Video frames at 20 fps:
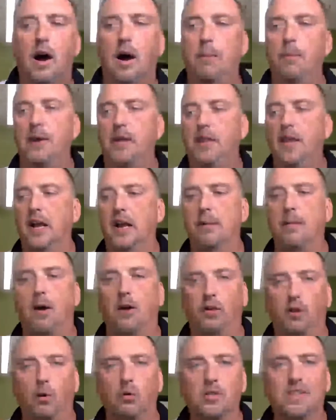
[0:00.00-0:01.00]
we think
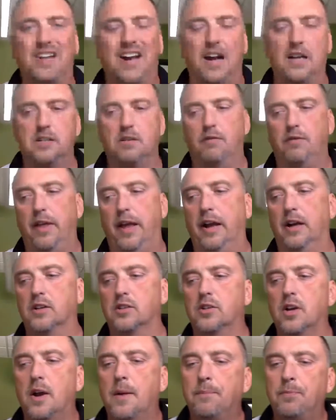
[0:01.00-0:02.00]
about those kinds of
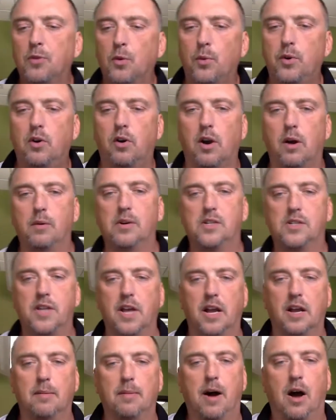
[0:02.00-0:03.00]
things. We don't always
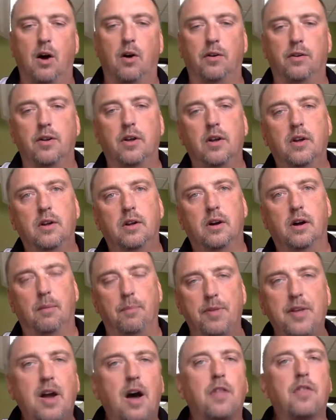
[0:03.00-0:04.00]
think about
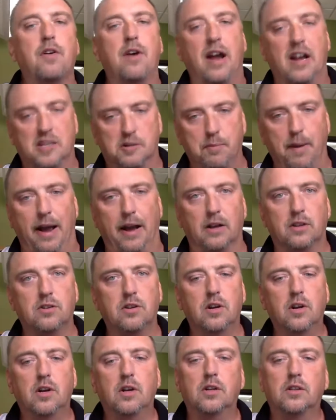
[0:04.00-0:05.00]
the other
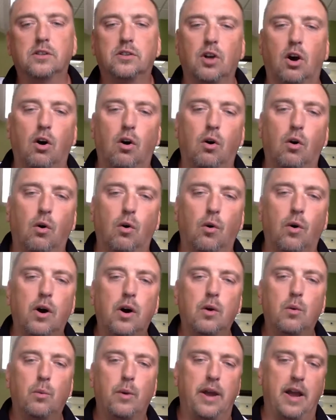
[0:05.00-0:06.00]
aspects. So
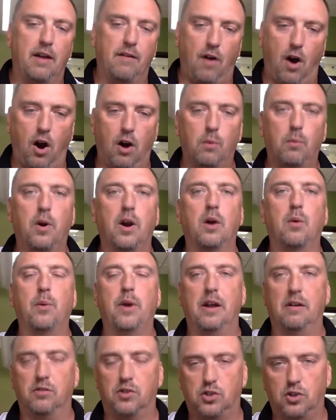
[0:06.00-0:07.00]
we have hardware,
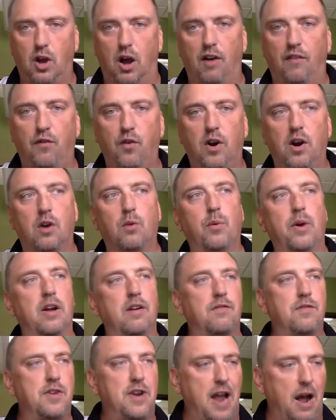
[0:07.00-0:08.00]
we have software, we
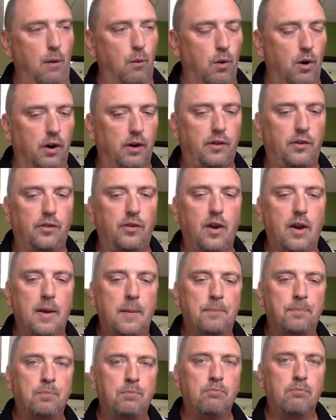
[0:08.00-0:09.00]
have networks.
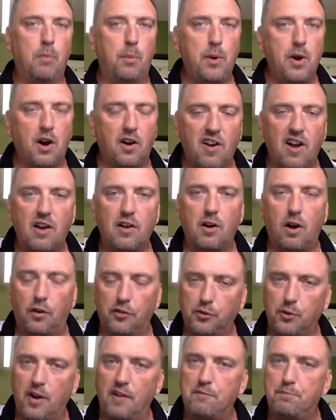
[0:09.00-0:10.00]
We
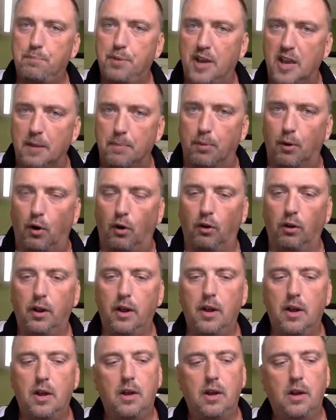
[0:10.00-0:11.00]
also have people,
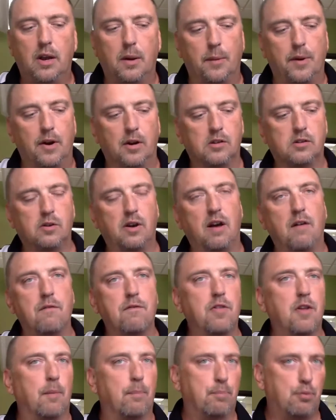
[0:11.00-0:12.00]
and we also
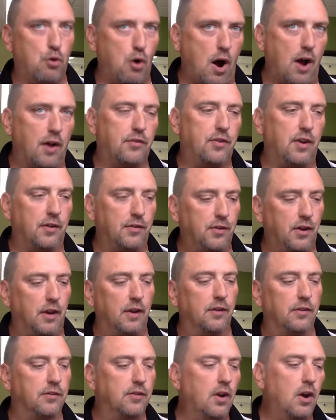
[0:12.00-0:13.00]
have the
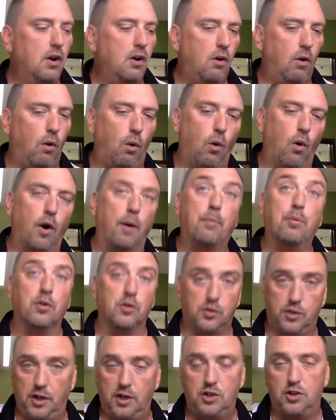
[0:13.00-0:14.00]
processes or
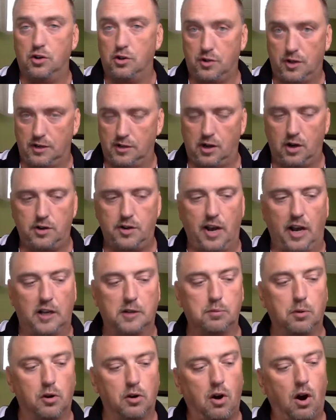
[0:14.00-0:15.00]
procedures, as our
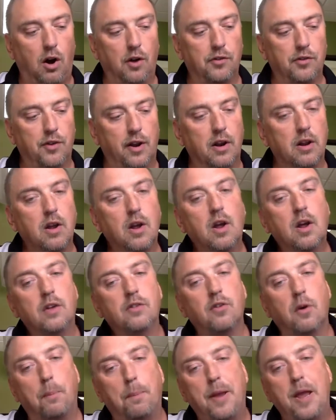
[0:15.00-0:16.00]
textbook calls it.
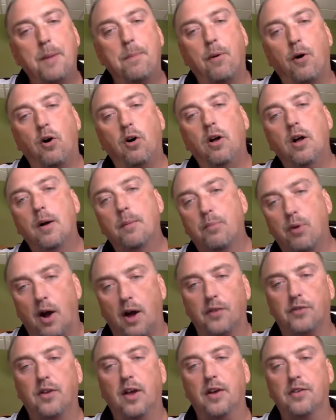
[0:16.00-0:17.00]
So people,
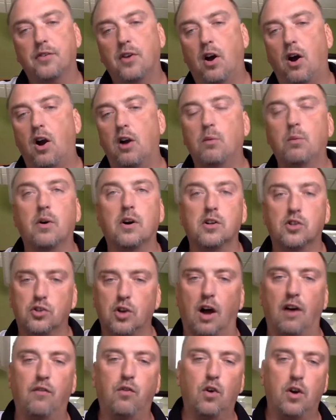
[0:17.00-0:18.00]
process, hardware,
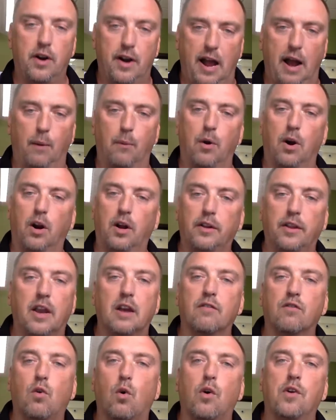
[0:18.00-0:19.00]
software, network, and
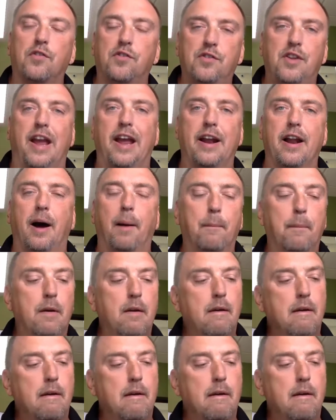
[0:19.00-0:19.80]
then, of course, data